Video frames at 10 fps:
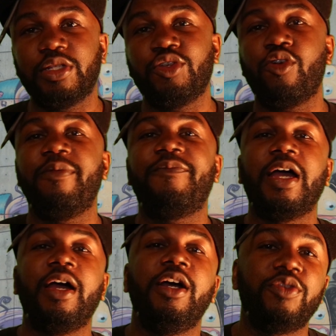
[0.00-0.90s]
charge me
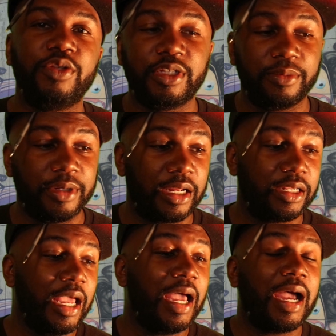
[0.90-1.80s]
$500 and some
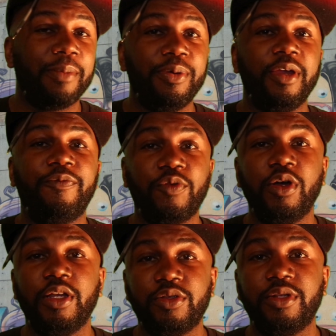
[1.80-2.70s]
dollars. I paid
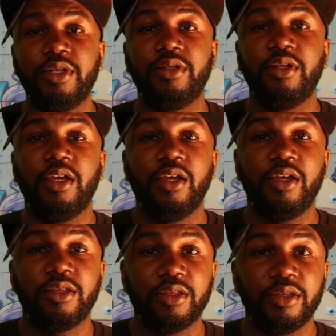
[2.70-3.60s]
$470,
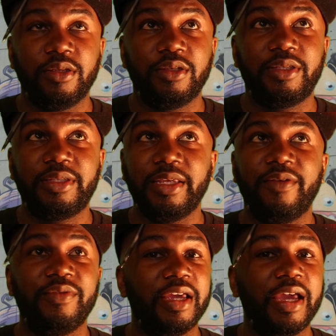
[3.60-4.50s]

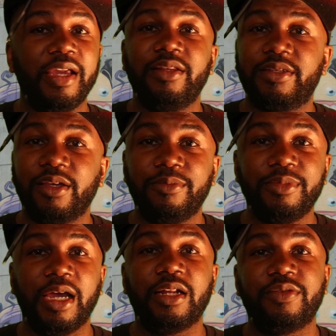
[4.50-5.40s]
$80 some
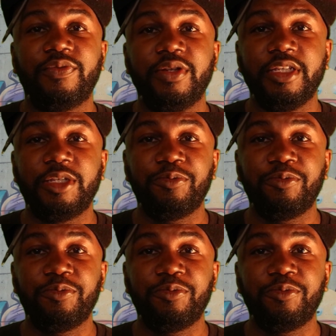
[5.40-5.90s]
dollars for these